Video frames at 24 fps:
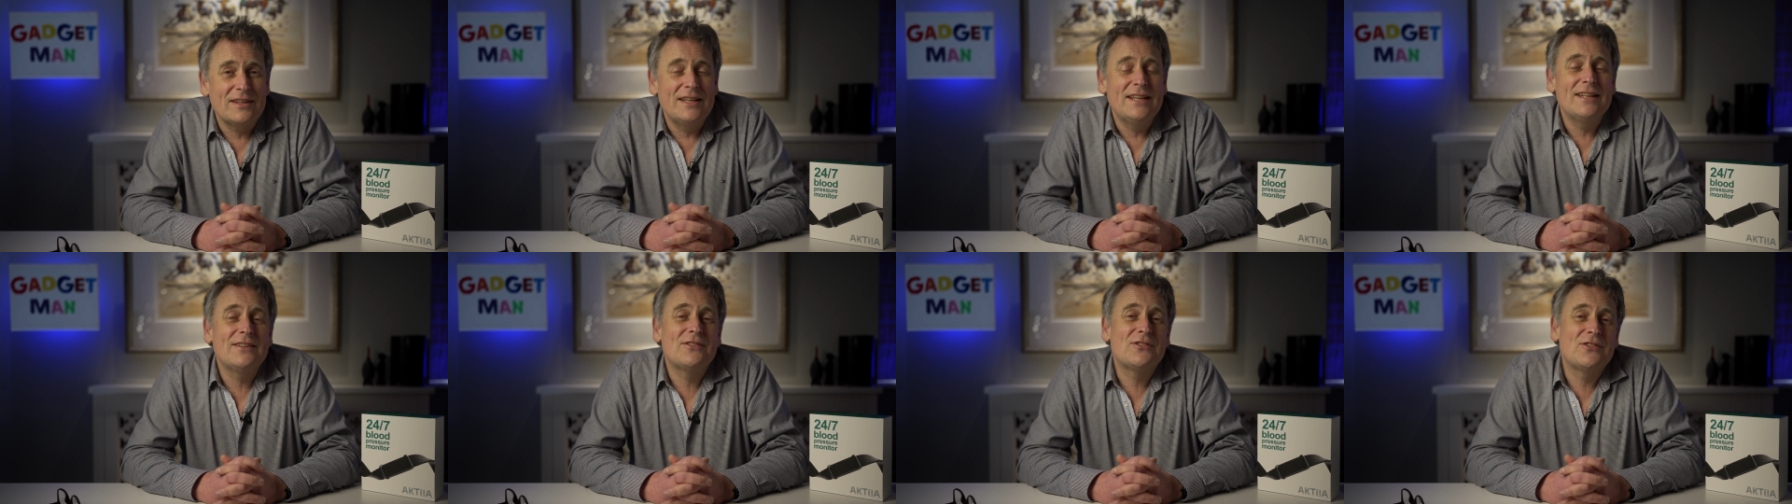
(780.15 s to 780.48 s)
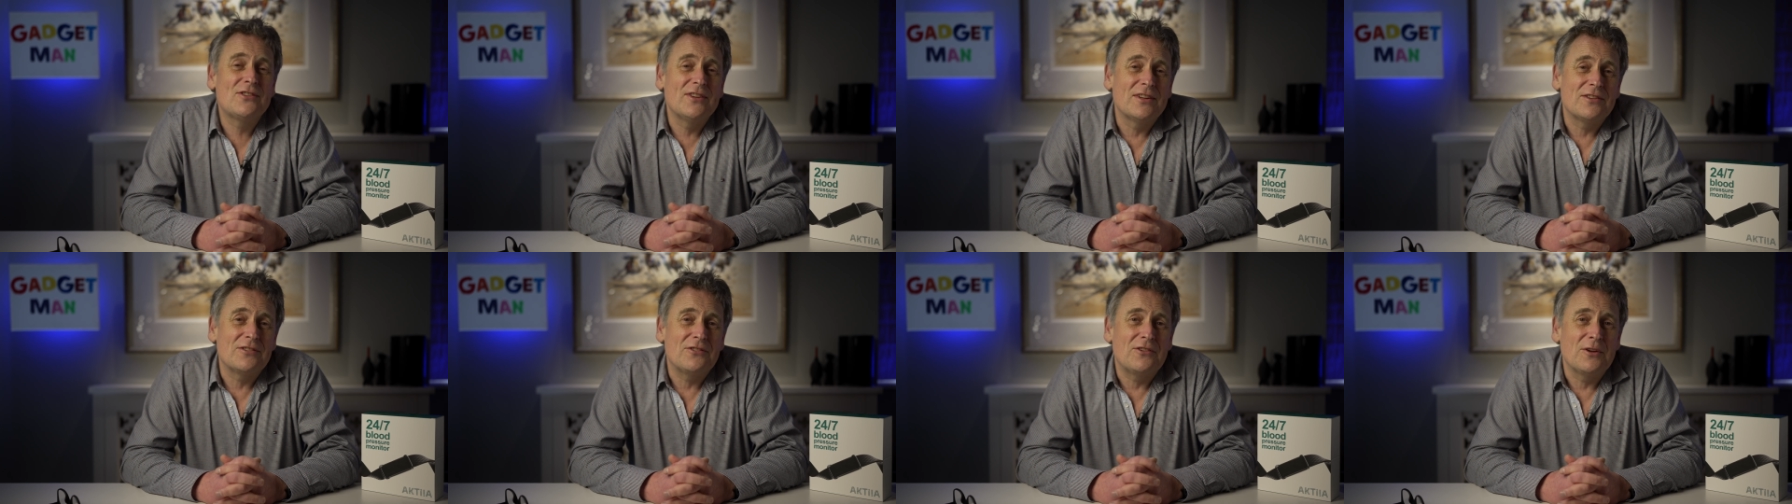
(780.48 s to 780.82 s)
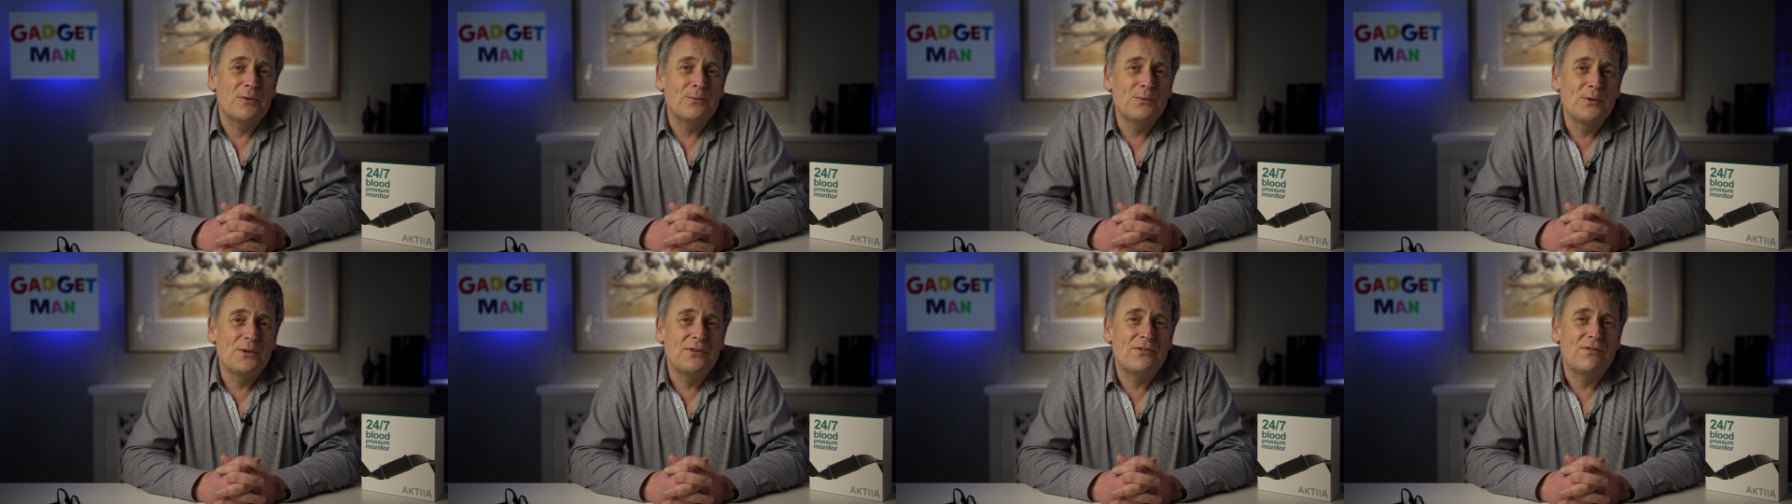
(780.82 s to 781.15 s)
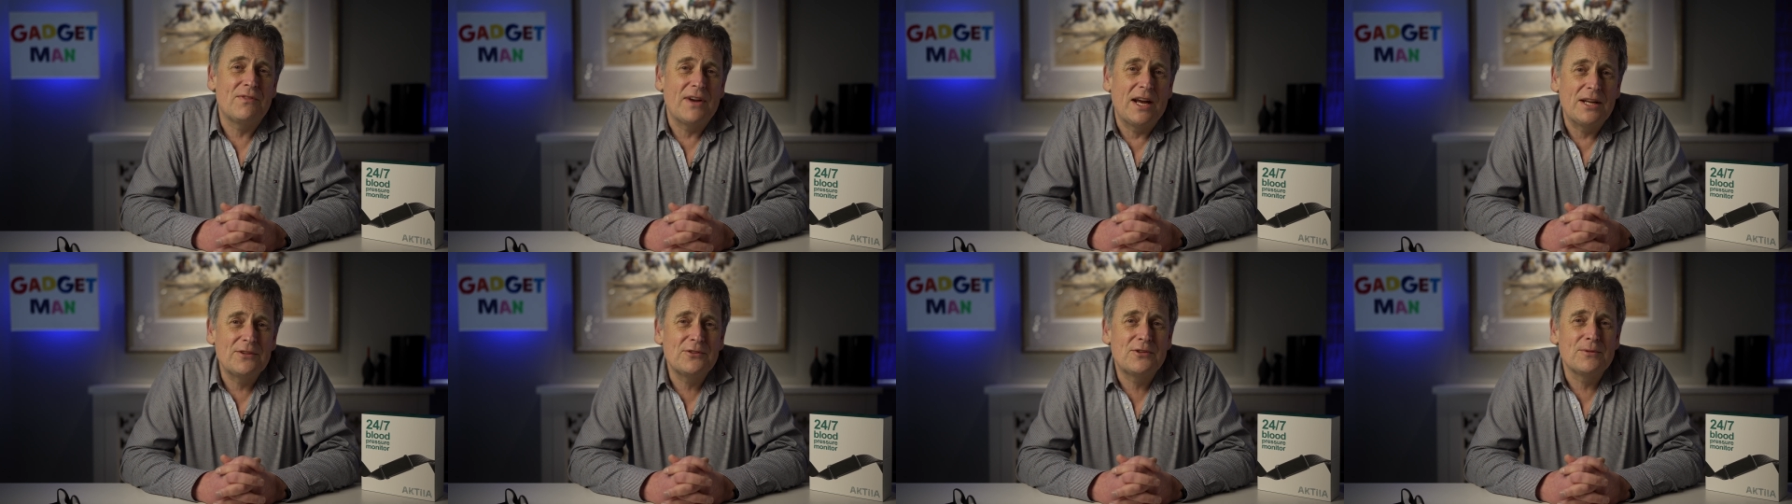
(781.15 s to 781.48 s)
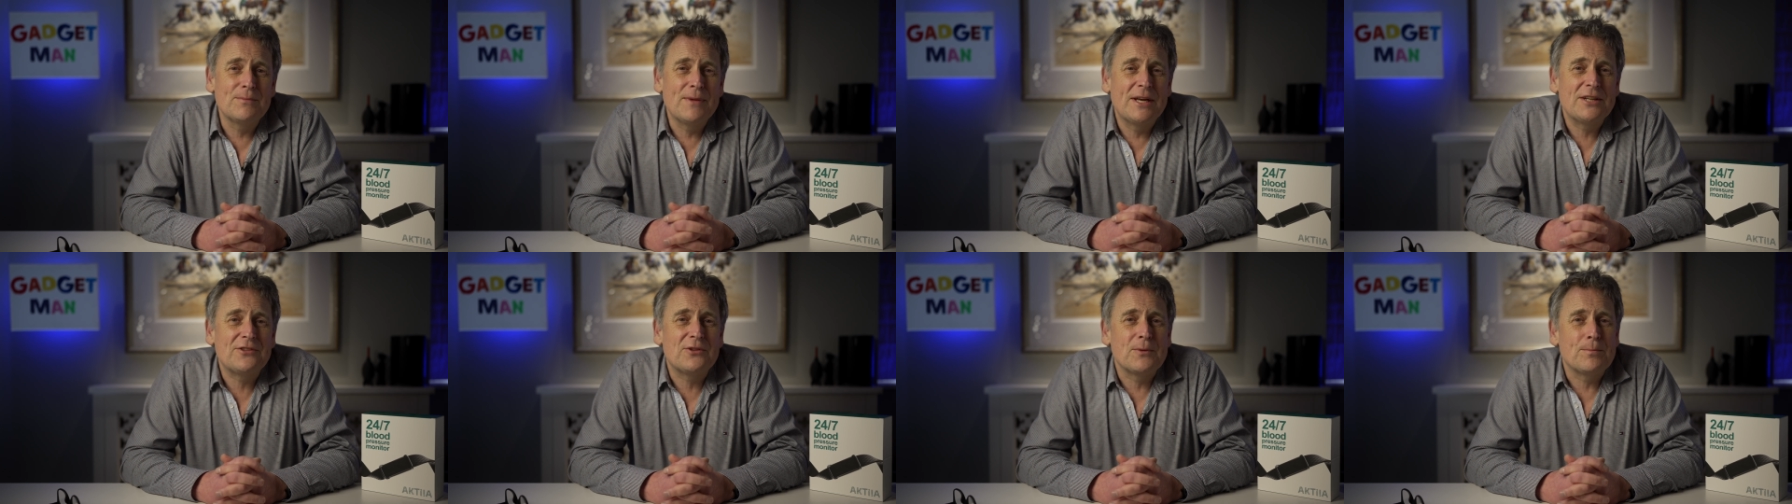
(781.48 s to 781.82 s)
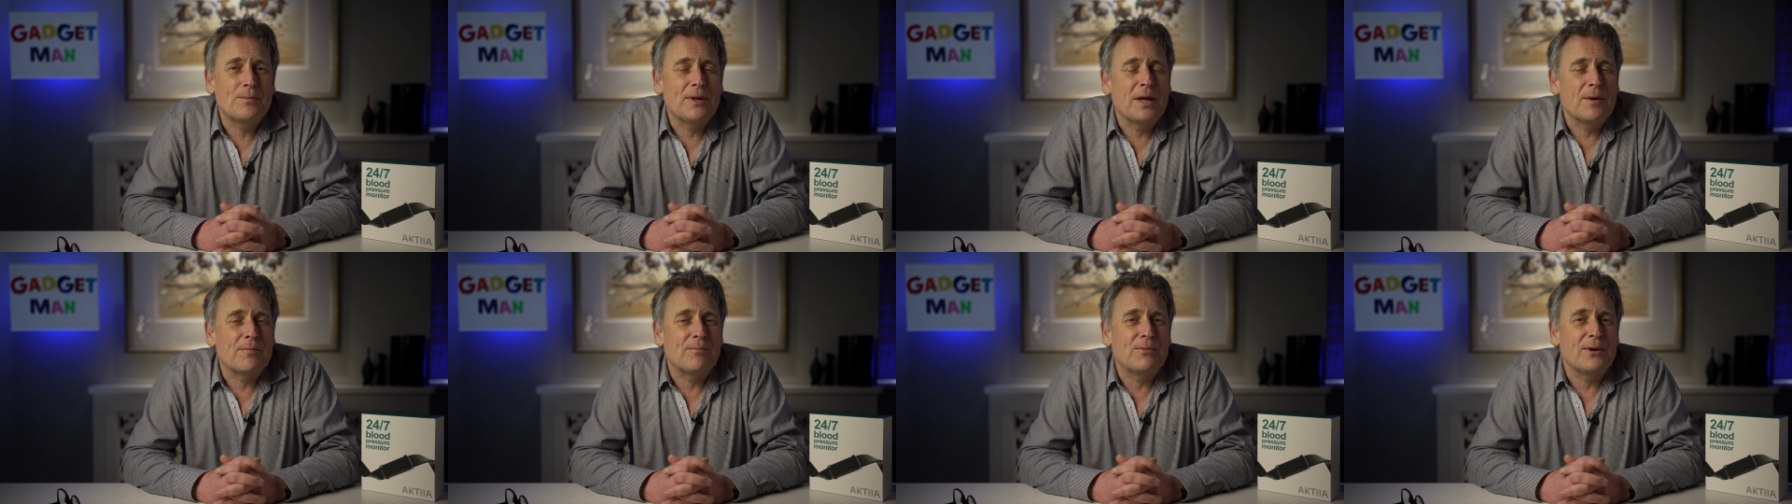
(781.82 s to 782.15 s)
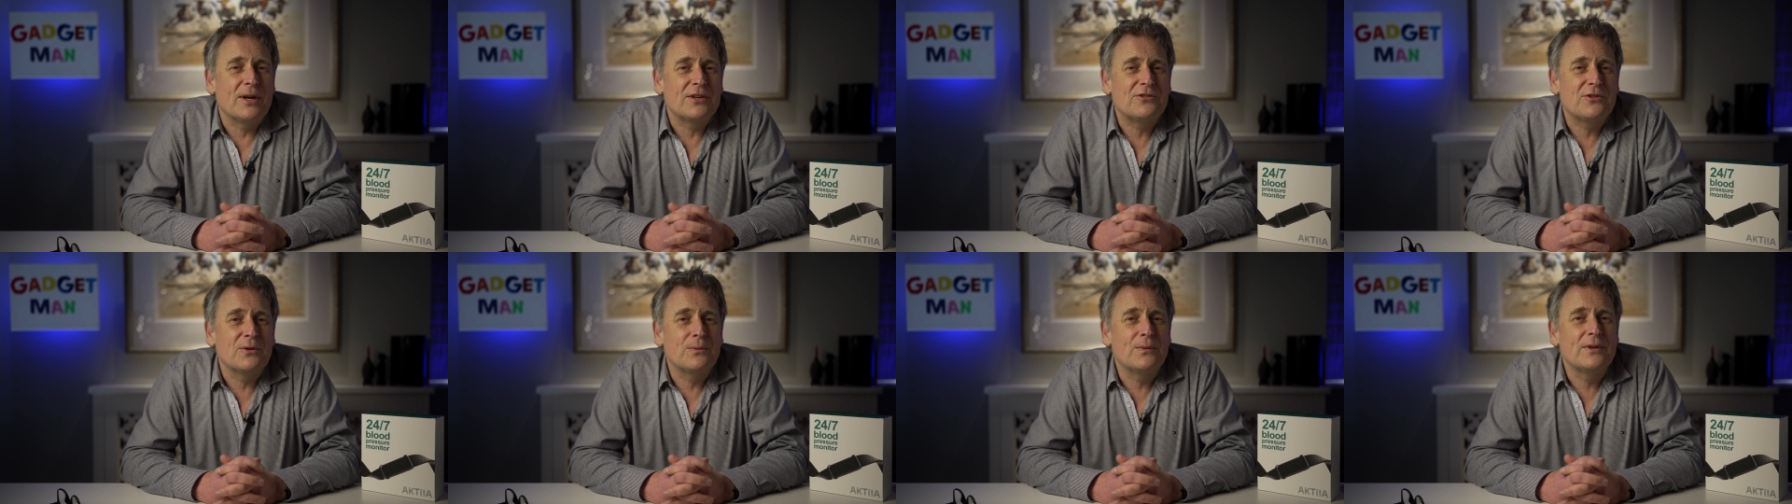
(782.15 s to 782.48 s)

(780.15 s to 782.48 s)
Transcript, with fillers: its system was found to measure blood pressure